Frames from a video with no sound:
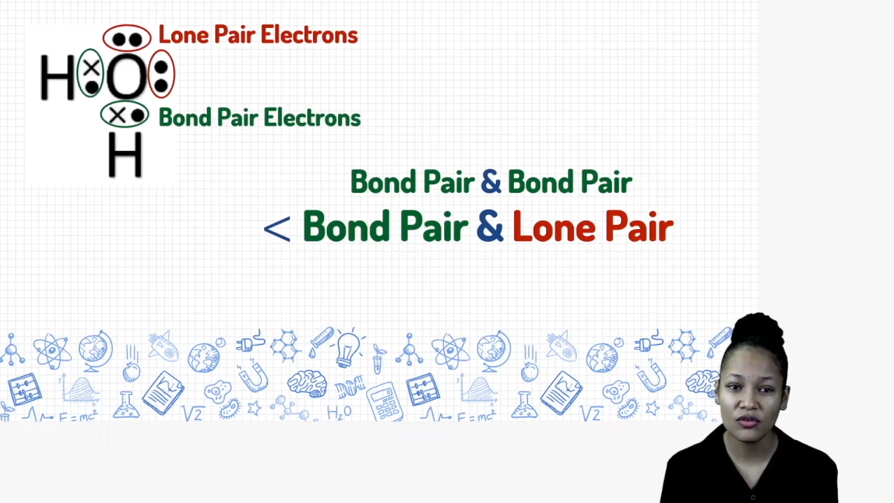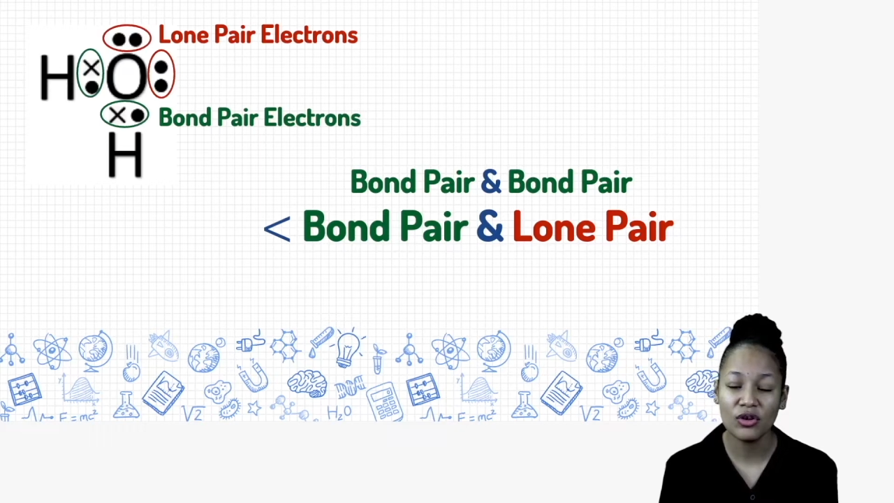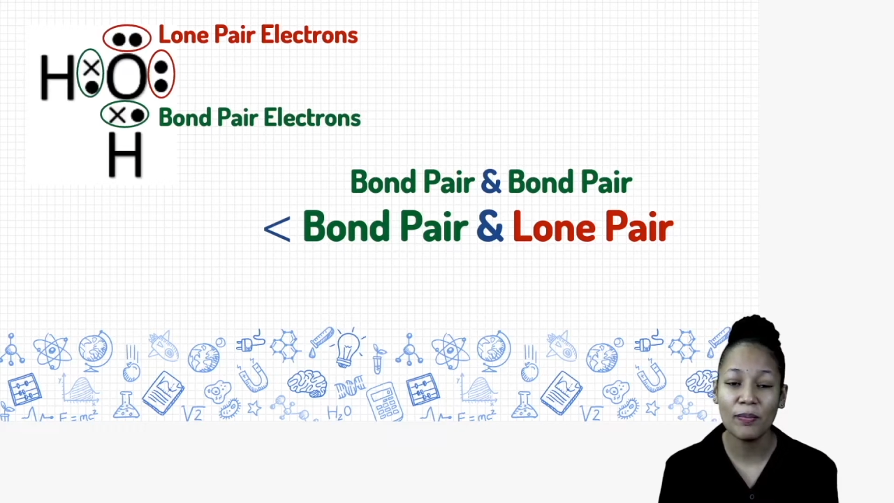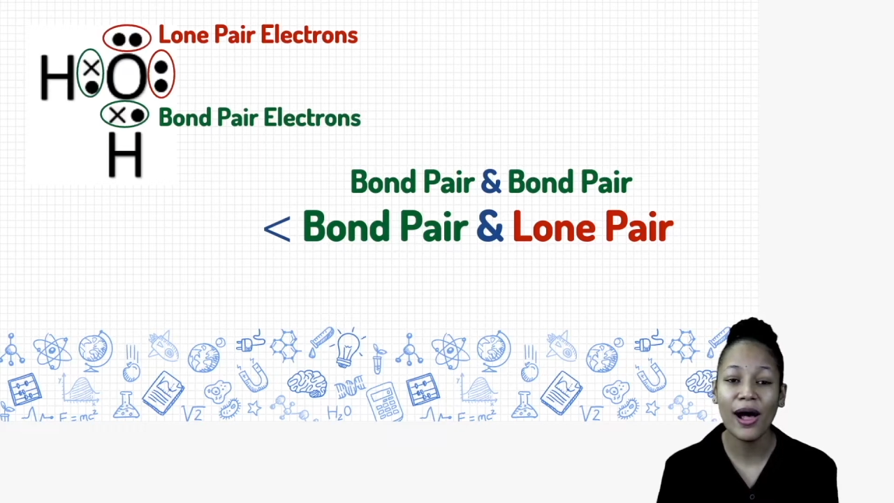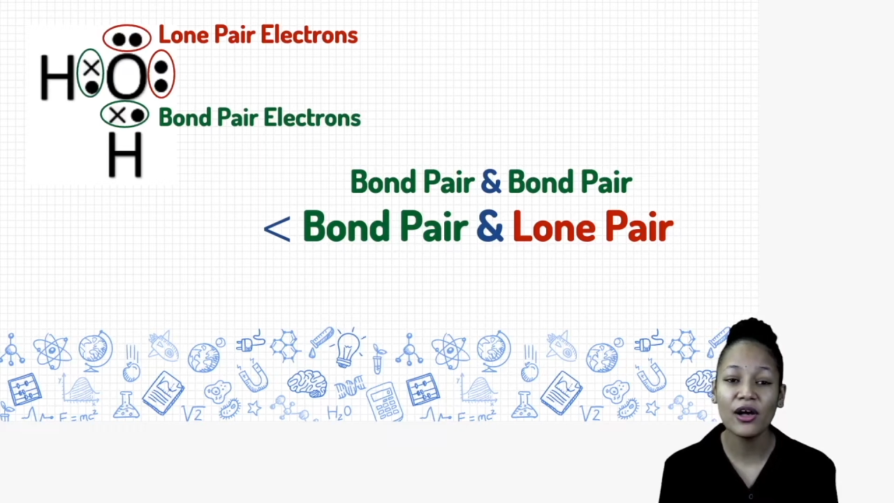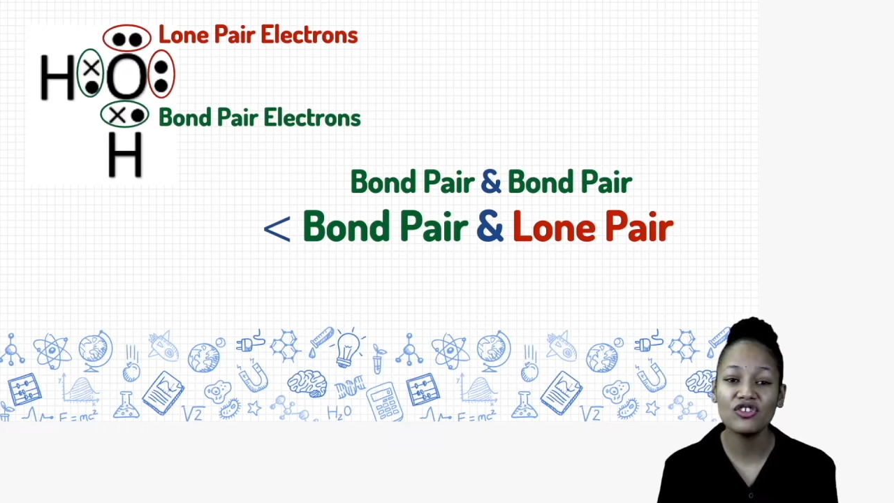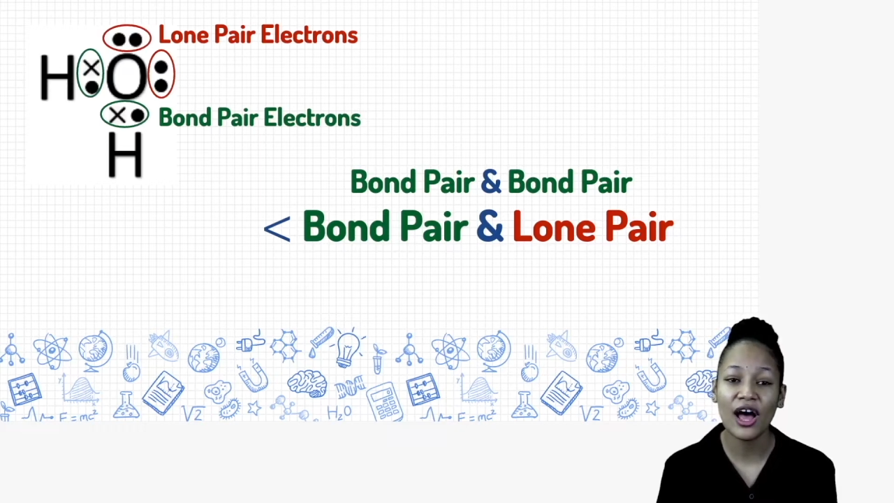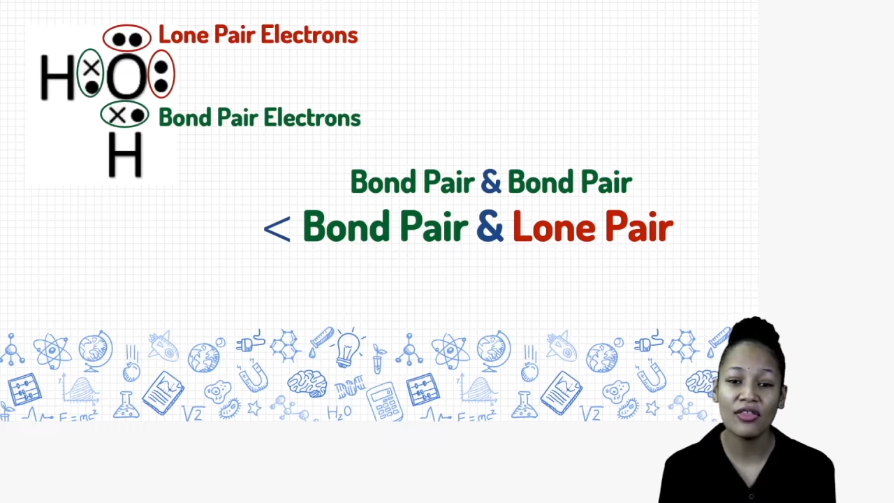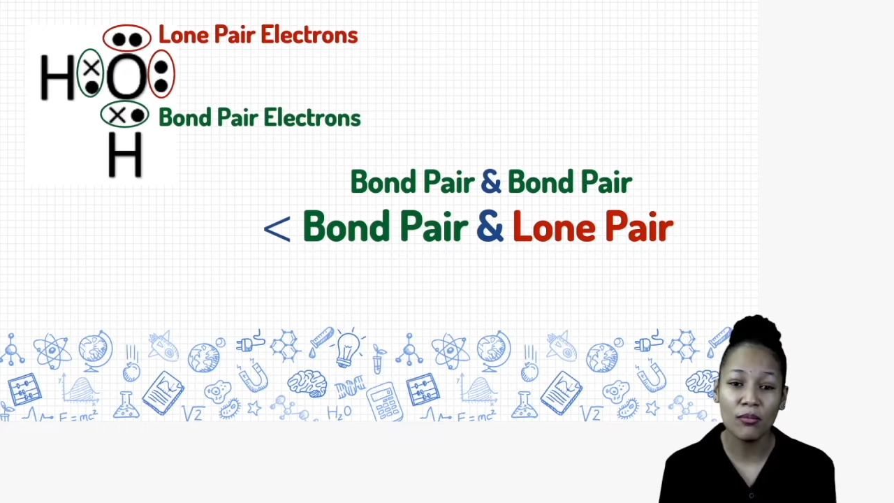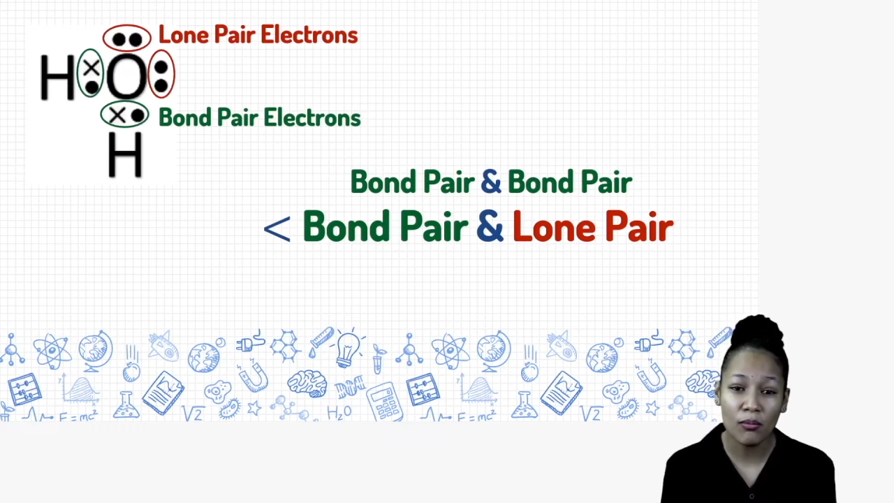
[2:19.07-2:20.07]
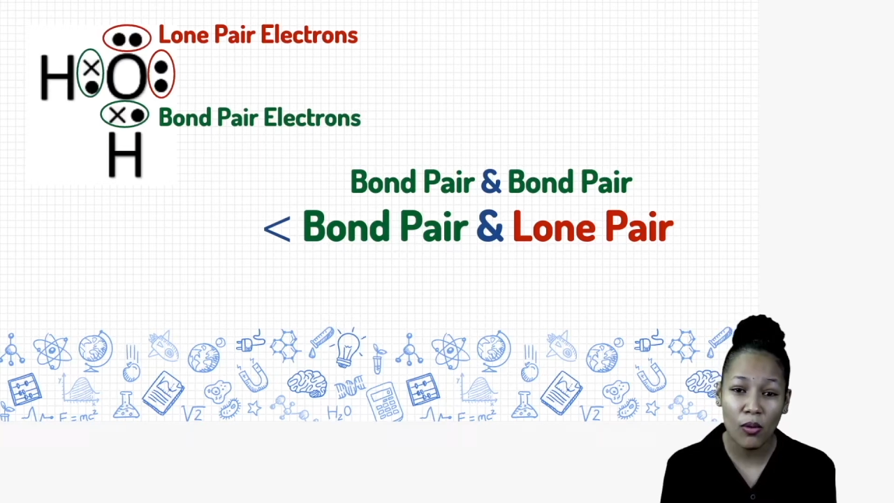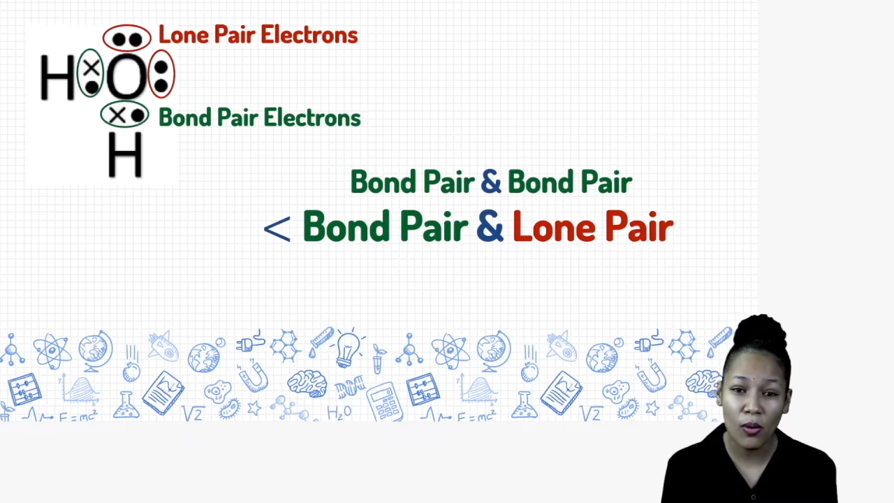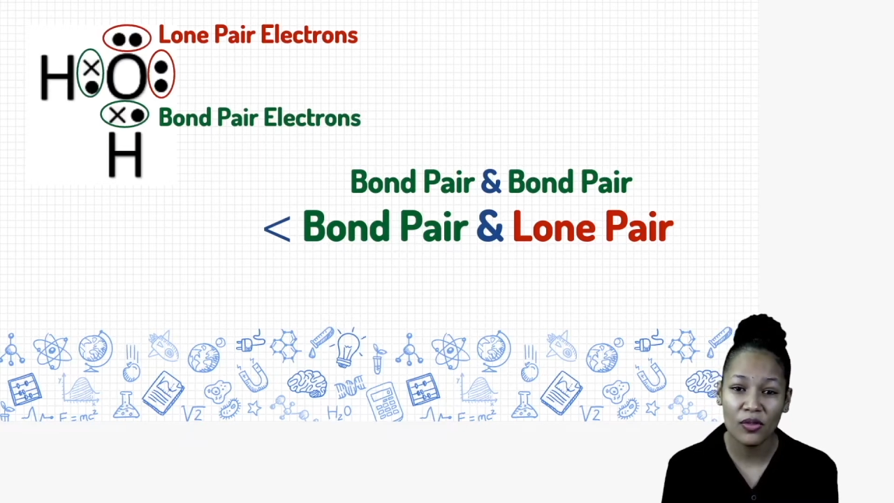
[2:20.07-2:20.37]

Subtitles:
repel each other more